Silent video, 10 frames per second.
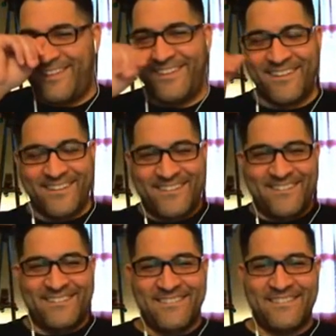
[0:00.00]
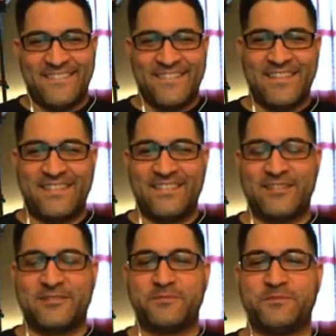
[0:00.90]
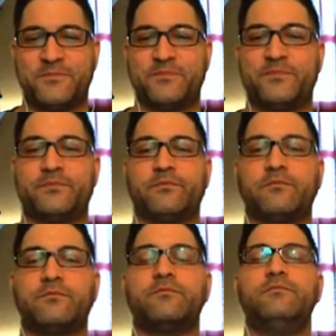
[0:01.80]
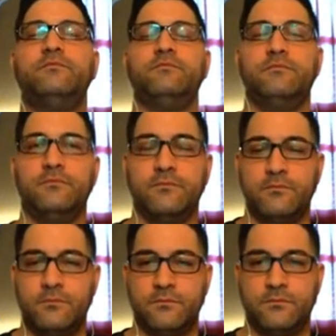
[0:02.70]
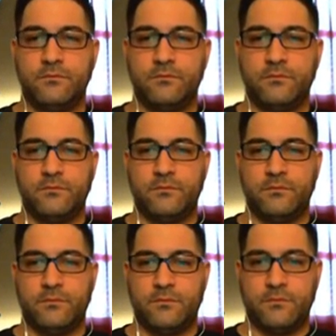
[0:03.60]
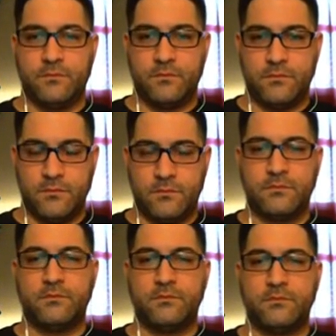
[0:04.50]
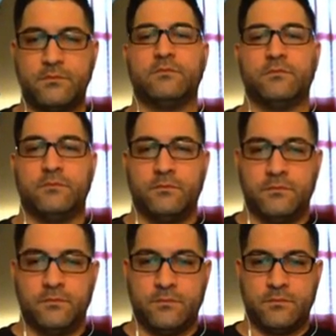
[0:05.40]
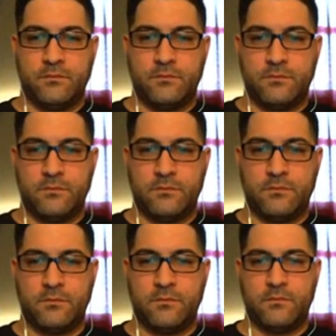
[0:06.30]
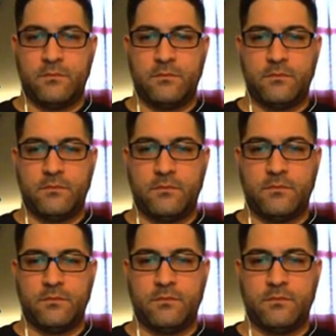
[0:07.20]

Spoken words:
No words are spoken by the person on screen.